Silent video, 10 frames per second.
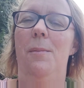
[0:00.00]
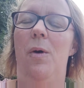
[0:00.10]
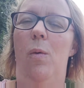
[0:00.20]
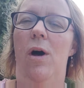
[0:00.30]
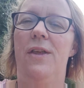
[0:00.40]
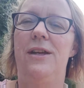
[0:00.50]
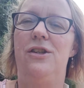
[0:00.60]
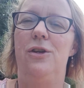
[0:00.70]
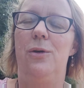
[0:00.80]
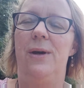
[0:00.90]
but what they
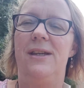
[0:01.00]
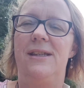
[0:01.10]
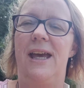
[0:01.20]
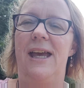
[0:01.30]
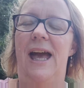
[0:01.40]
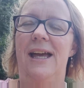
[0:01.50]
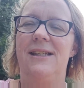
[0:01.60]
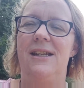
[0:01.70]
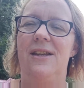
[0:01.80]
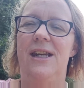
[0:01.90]
do is they
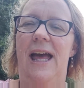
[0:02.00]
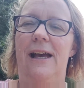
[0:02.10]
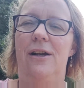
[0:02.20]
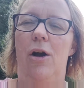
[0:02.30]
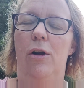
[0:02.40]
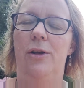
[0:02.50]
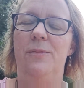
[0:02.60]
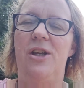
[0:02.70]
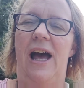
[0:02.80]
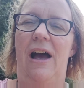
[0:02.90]
edit the net column
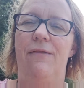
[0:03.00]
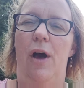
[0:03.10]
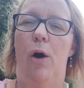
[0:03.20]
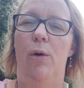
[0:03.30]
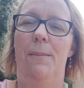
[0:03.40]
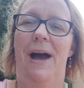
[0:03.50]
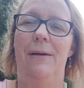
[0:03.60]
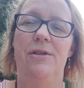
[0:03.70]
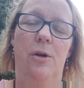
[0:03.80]
to have the whole amount.